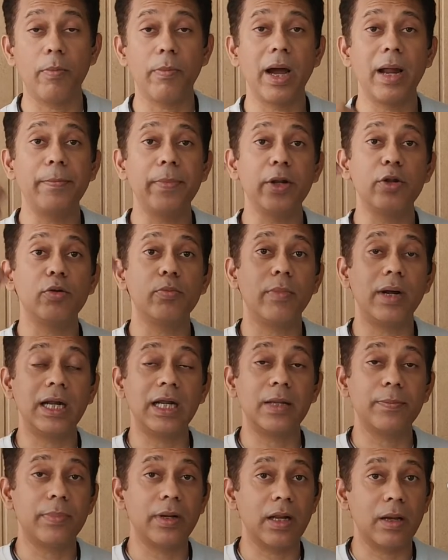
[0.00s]
or might be to
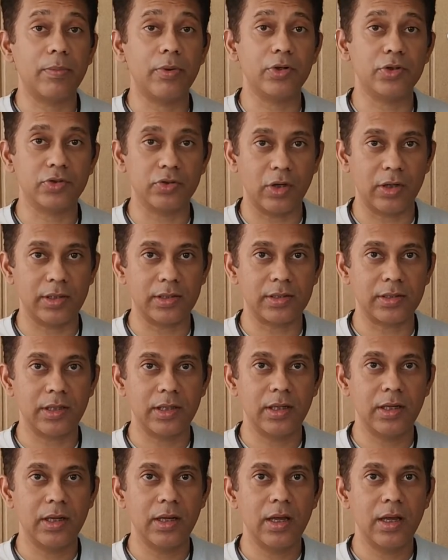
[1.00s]
multiple above joints,